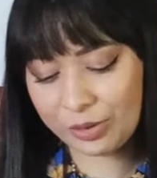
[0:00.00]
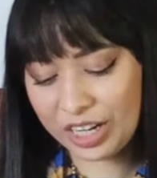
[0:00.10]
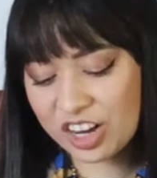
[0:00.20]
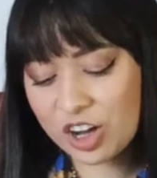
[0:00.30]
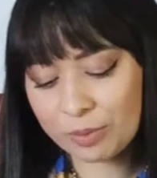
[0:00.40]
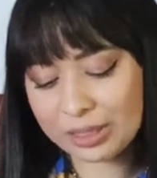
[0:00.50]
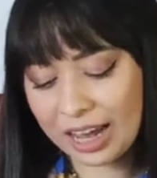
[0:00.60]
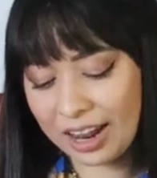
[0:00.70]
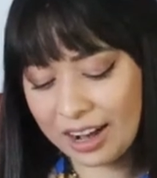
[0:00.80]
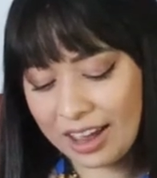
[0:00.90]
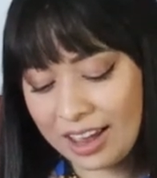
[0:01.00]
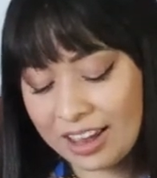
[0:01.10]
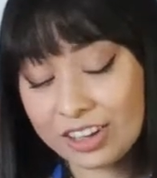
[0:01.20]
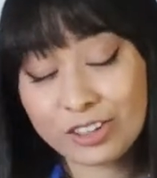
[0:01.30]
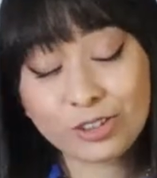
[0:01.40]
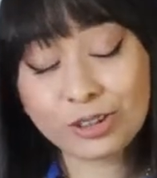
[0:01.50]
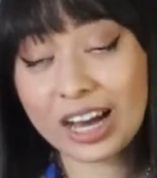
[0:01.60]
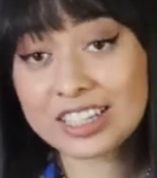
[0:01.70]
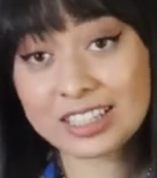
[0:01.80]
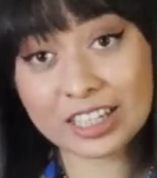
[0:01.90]
really hope that you
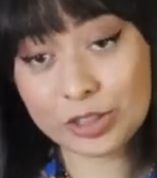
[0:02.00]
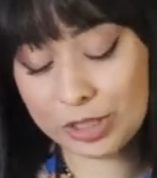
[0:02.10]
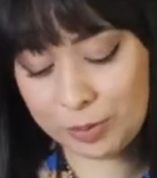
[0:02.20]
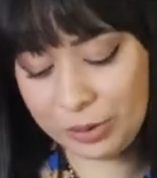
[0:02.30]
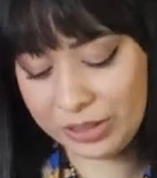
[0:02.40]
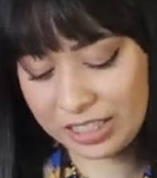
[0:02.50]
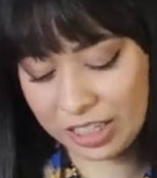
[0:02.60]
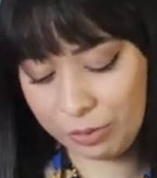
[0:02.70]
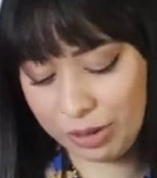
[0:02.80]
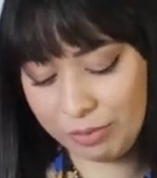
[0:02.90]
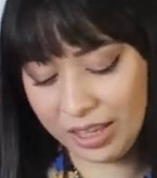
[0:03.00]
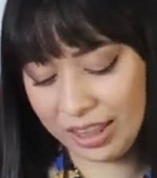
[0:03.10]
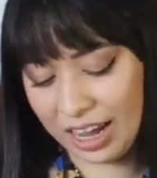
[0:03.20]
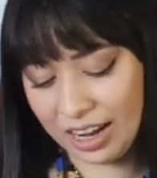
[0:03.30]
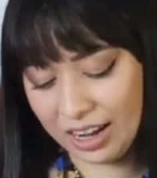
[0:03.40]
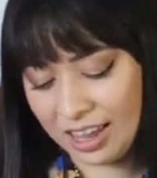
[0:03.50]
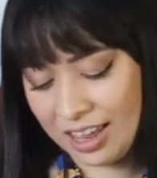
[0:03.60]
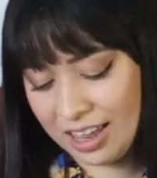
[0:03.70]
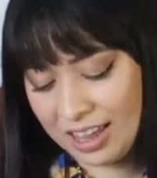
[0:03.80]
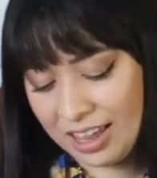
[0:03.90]
guys get to experience it with me, that
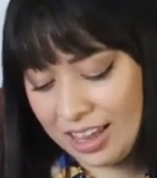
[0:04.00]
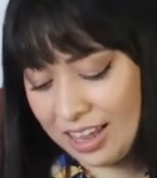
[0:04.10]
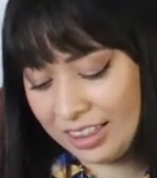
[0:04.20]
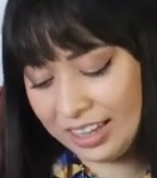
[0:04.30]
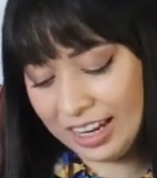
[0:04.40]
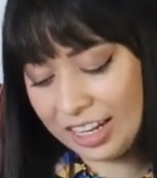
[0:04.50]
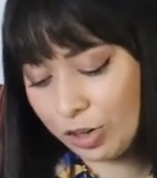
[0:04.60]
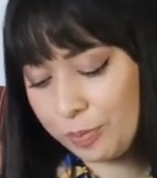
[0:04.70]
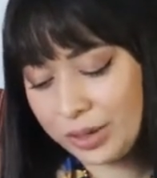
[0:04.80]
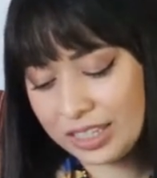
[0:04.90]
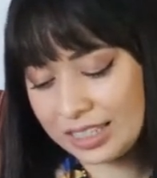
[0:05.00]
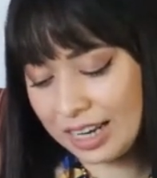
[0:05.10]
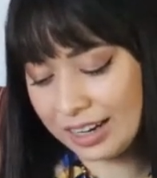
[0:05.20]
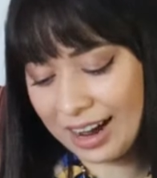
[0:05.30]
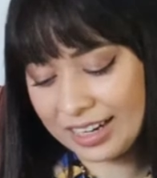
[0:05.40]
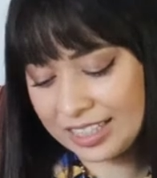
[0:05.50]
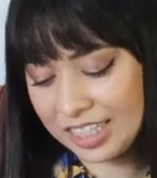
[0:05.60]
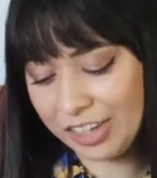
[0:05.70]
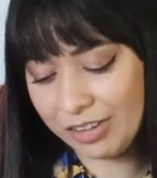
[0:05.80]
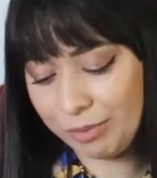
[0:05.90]
a little piece that God is
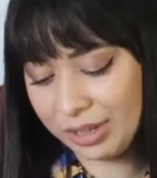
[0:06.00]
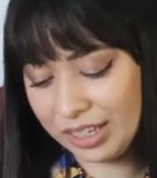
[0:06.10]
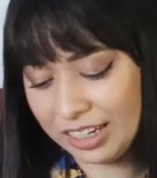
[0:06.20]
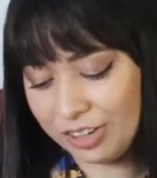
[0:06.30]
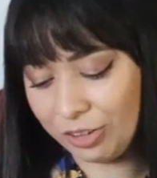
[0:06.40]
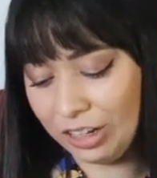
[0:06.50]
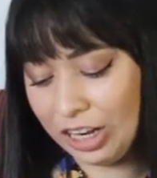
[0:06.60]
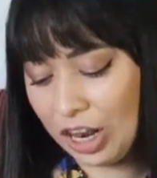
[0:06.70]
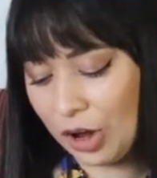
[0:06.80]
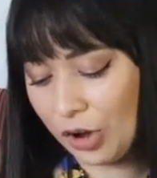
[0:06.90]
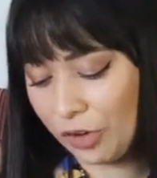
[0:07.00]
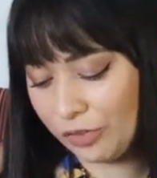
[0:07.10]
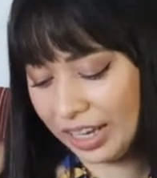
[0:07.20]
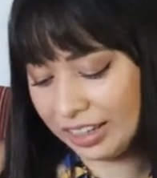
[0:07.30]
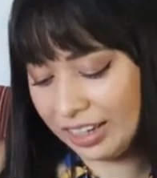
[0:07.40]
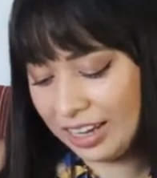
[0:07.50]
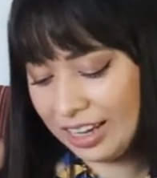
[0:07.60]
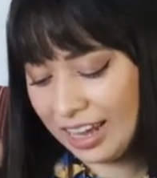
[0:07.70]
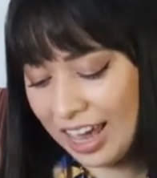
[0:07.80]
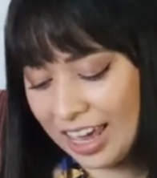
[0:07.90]
giving me, a little love and
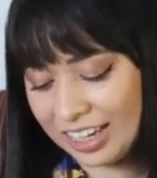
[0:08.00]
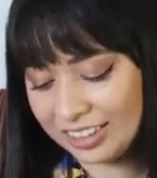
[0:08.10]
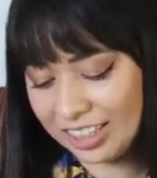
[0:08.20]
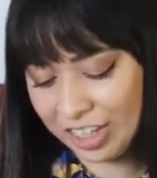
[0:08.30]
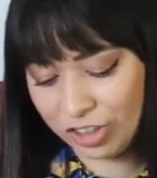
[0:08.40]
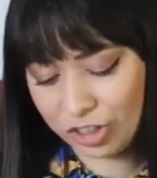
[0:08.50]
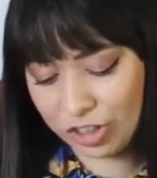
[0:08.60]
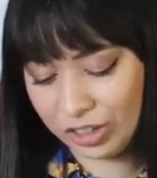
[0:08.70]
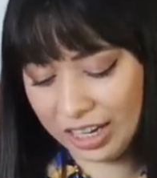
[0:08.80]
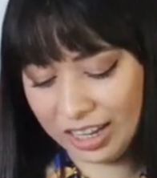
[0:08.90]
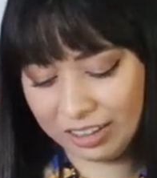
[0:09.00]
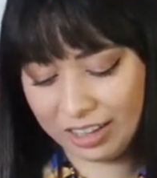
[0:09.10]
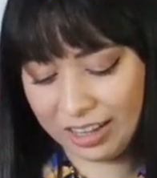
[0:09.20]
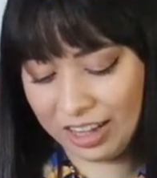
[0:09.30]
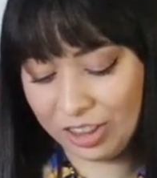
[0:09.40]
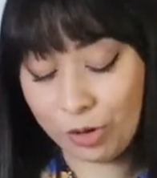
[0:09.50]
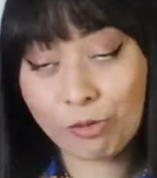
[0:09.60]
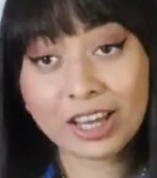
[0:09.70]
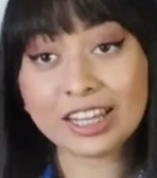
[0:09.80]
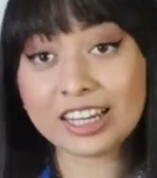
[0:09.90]
attention, and the
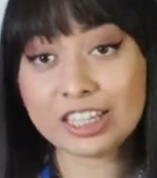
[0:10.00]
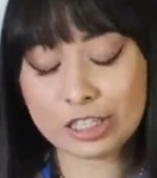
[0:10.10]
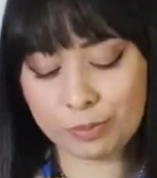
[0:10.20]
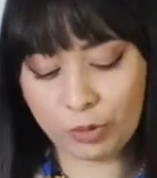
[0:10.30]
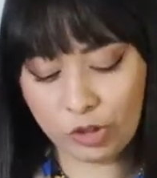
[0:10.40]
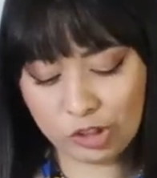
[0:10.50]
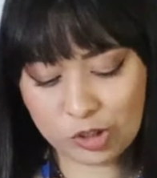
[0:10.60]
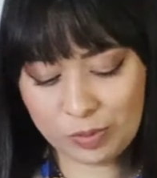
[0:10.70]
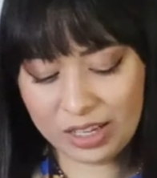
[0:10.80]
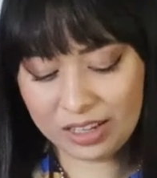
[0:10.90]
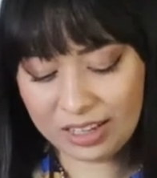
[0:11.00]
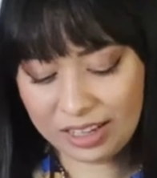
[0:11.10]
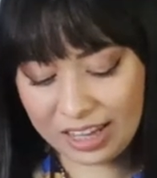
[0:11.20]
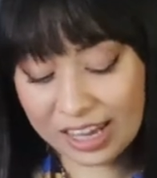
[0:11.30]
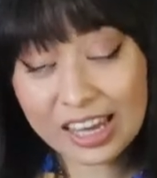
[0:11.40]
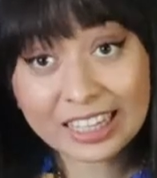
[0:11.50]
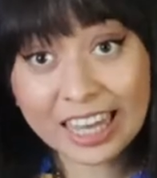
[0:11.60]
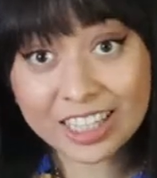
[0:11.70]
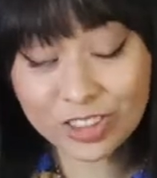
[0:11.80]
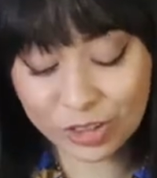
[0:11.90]
way that He spoils me, it can
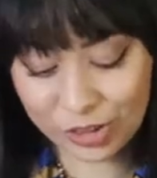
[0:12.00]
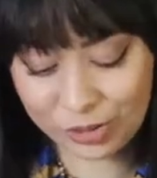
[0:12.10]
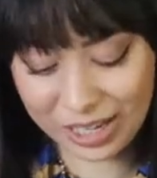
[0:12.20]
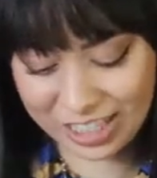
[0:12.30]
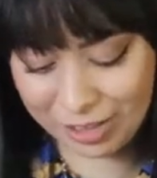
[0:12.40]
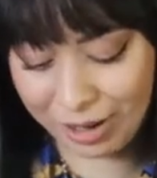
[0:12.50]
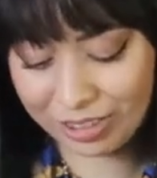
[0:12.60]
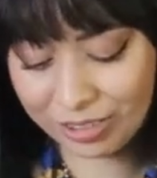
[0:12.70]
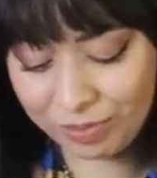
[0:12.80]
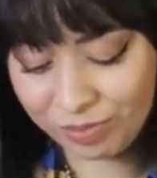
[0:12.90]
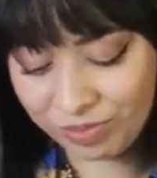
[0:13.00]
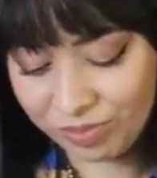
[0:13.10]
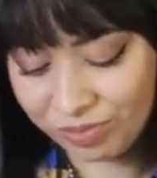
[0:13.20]
get to you as well.